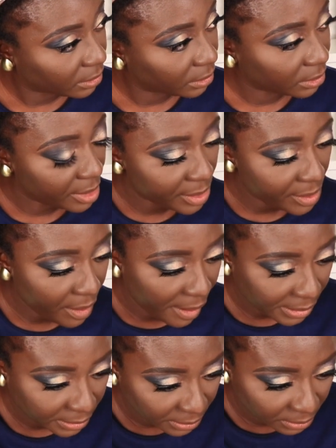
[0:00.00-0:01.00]
upload.
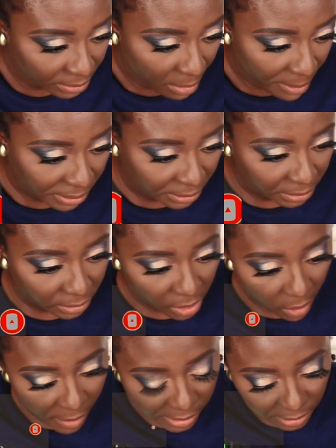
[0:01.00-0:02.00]
Look at
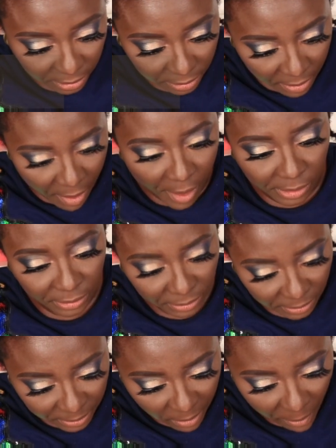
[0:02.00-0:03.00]
these
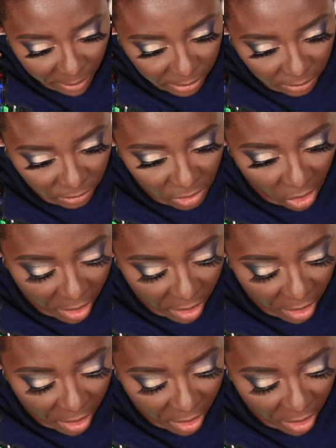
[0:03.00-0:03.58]
lashes.